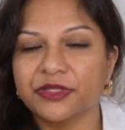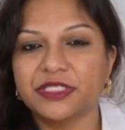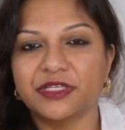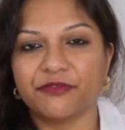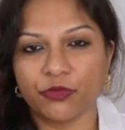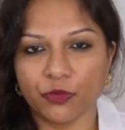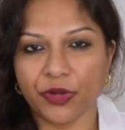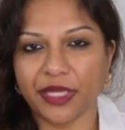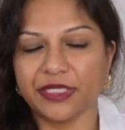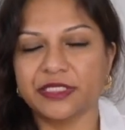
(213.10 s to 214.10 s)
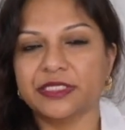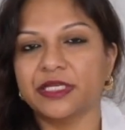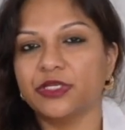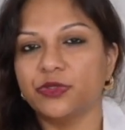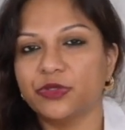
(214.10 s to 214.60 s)
the different ways
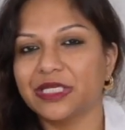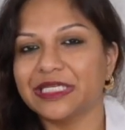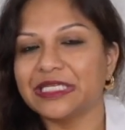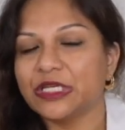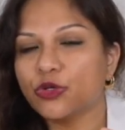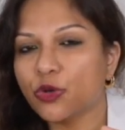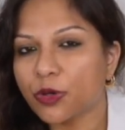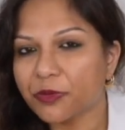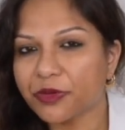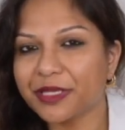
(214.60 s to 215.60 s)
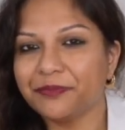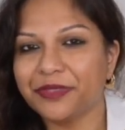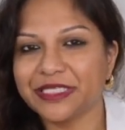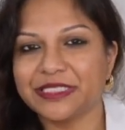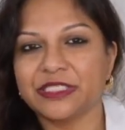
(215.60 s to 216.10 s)
that you can incorporate
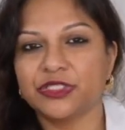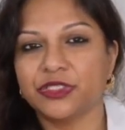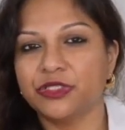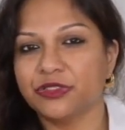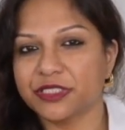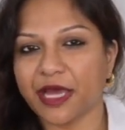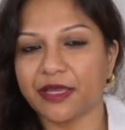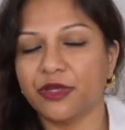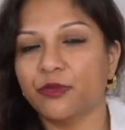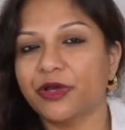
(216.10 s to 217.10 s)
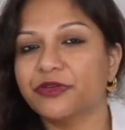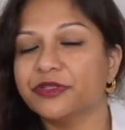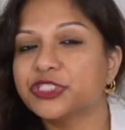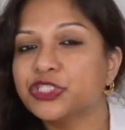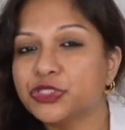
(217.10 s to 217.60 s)
beets into your diet, whether
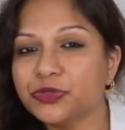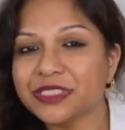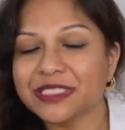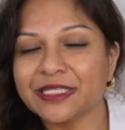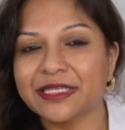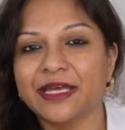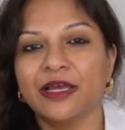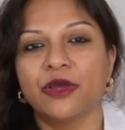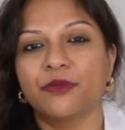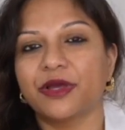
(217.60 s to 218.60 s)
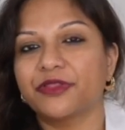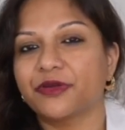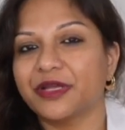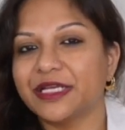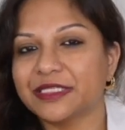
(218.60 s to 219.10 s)
it's juicing,
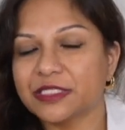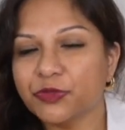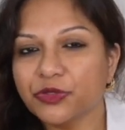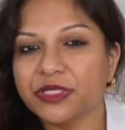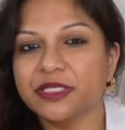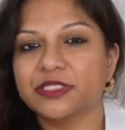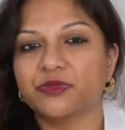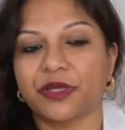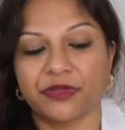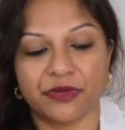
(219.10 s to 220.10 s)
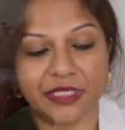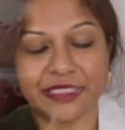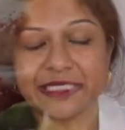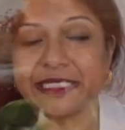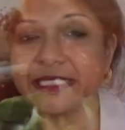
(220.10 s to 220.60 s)
whether it's smoothies, whether
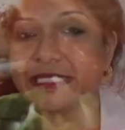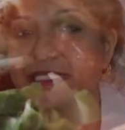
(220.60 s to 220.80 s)
it's eating it